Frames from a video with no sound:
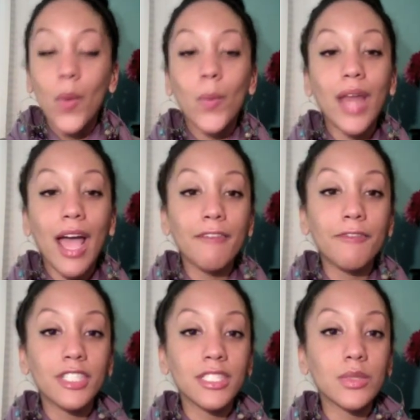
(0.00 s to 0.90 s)
When I
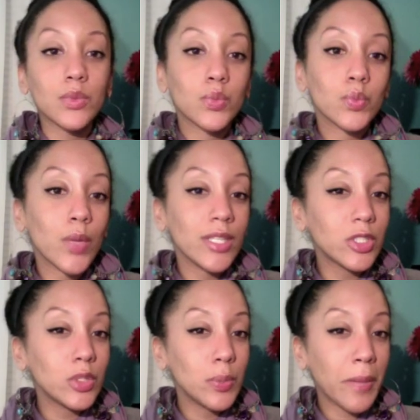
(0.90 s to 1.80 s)
first went
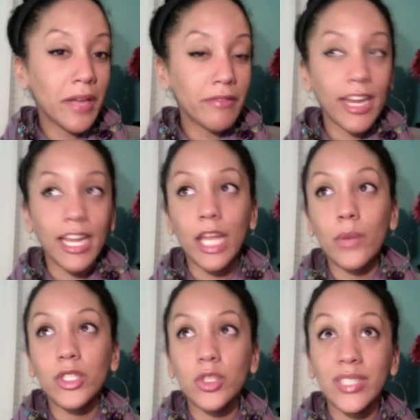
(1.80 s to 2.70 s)
to my Rite Aid,
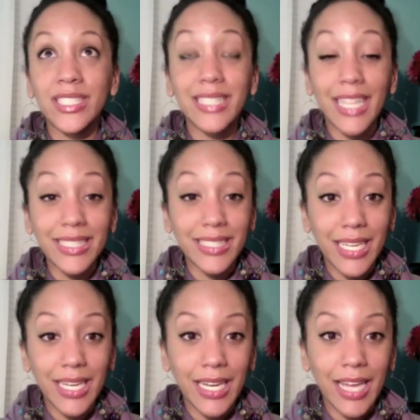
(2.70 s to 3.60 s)
which was late
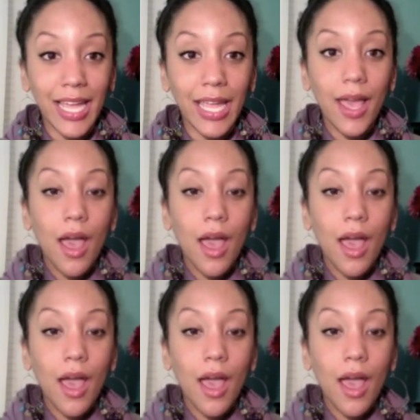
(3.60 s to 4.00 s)
Sunday night,